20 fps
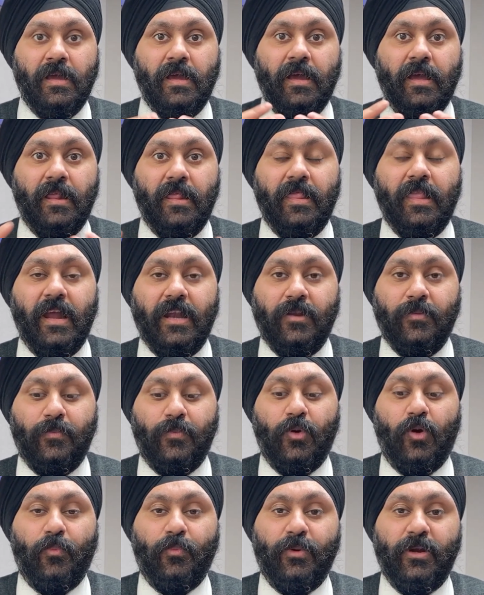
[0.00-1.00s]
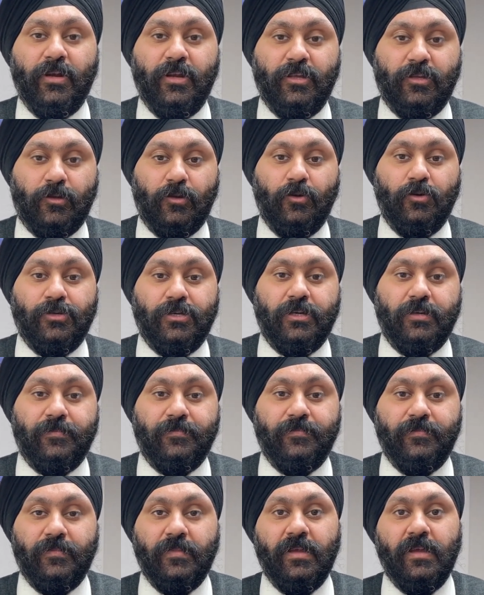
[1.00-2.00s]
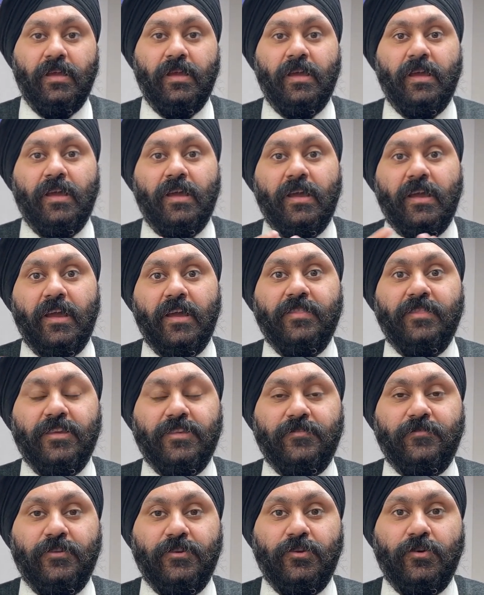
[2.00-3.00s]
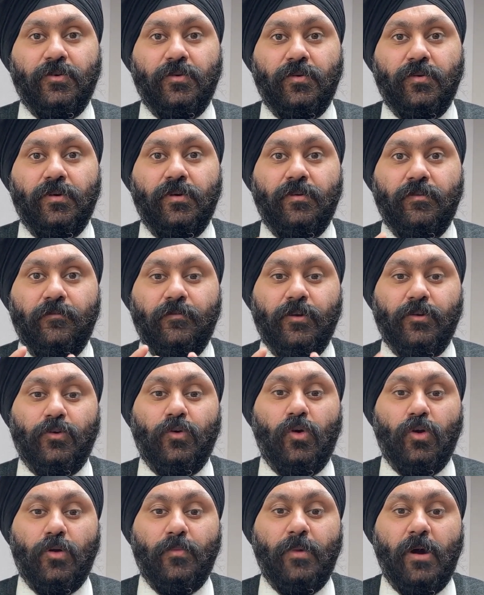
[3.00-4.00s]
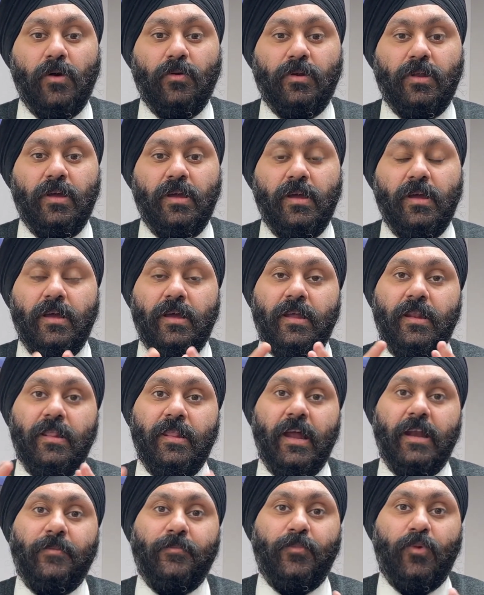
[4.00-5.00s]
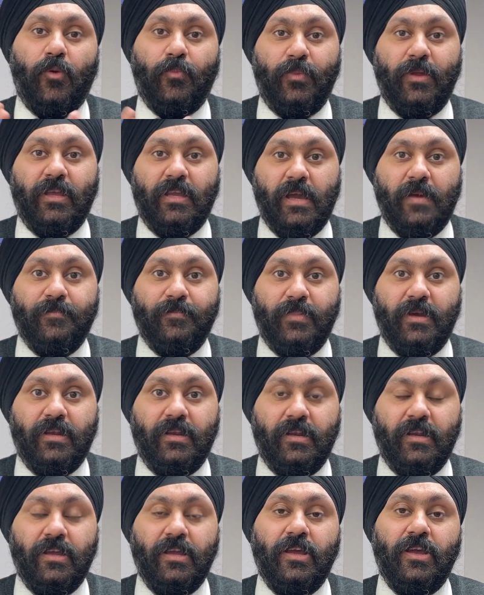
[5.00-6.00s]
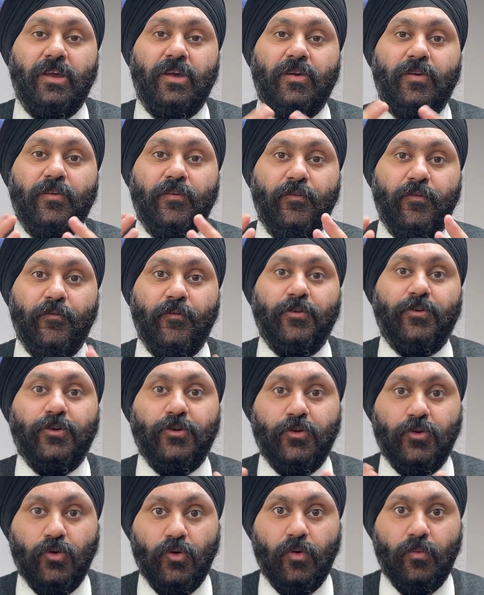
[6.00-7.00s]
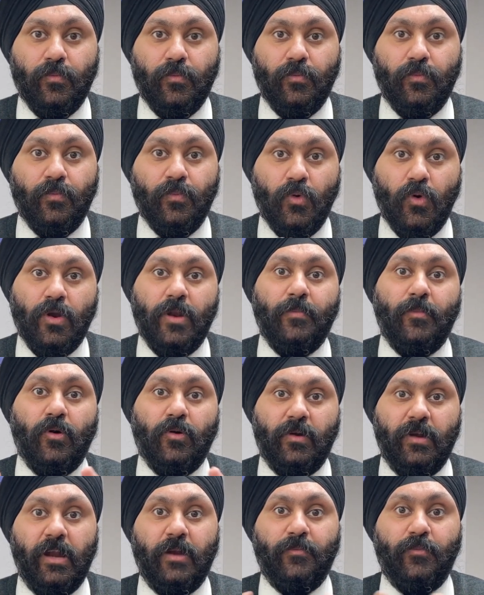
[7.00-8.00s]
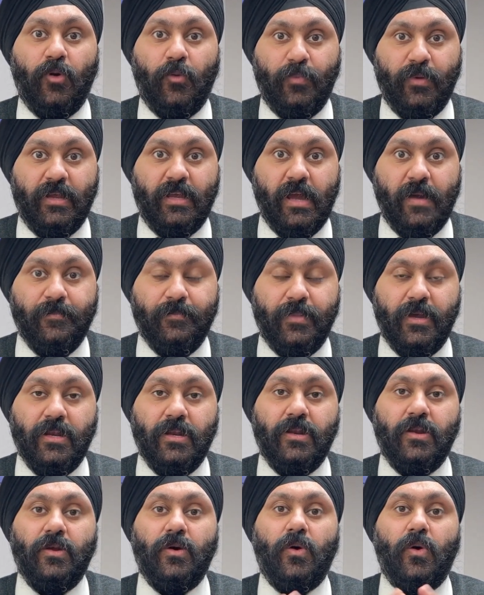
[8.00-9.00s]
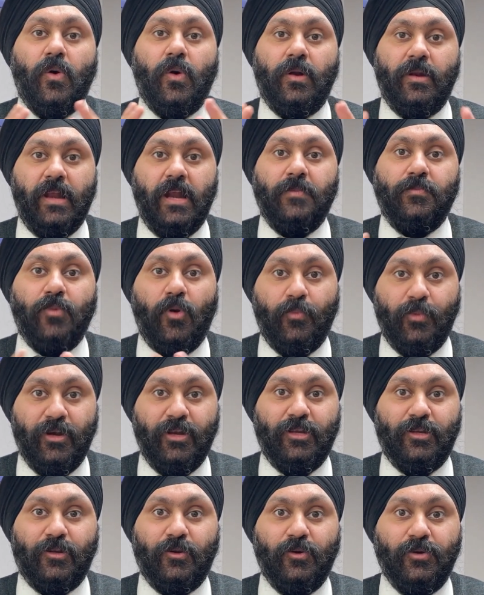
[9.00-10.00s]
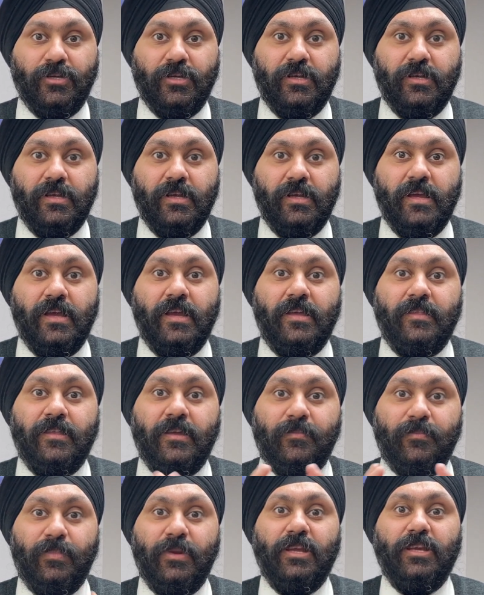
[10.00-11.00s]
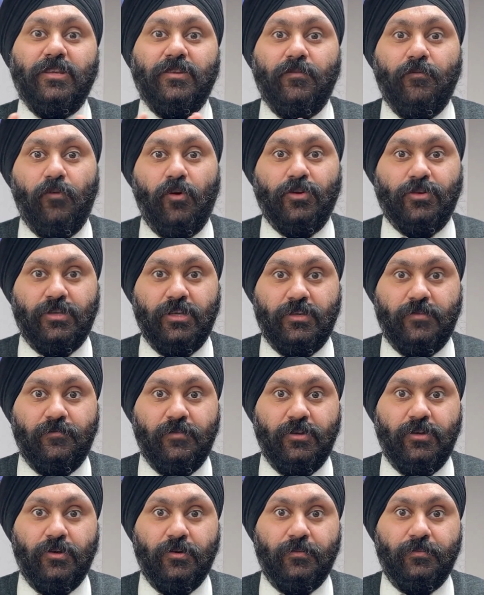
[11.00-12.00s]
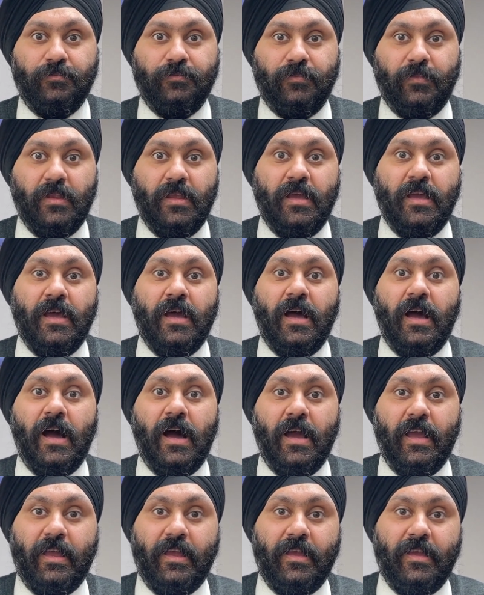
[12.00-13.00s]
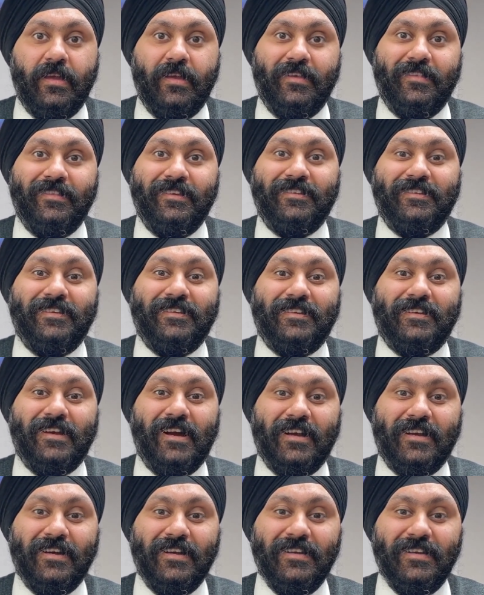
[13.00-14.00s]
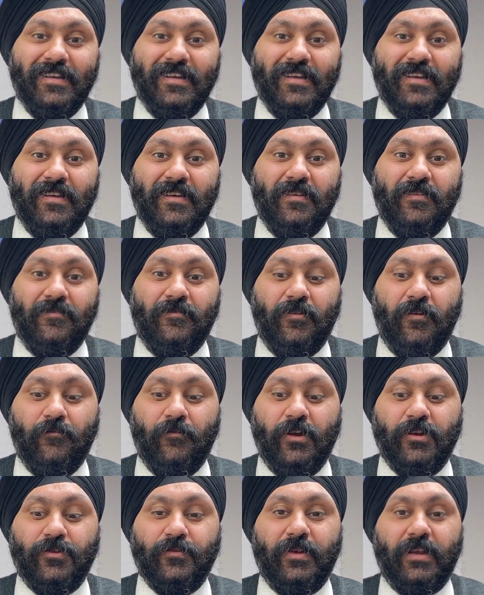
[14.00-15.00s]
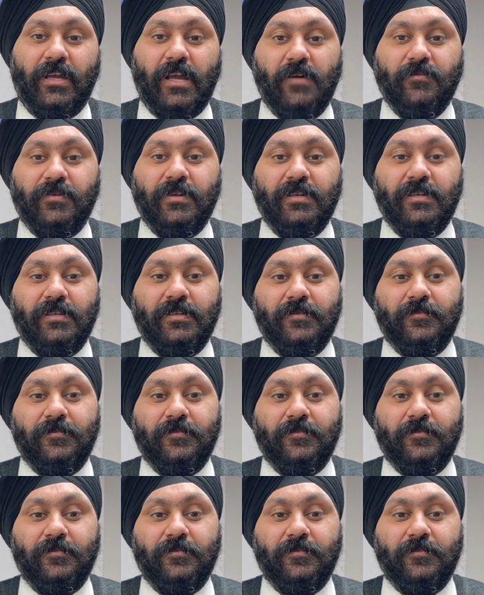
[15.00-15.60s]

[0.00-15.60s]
Let property disclosure. In this video, we'll talk about let property campaign. If you want to know more about let property campaign or let property disclosure, then please watch this video. Hi, this is Gagan from One-to-One Accountants.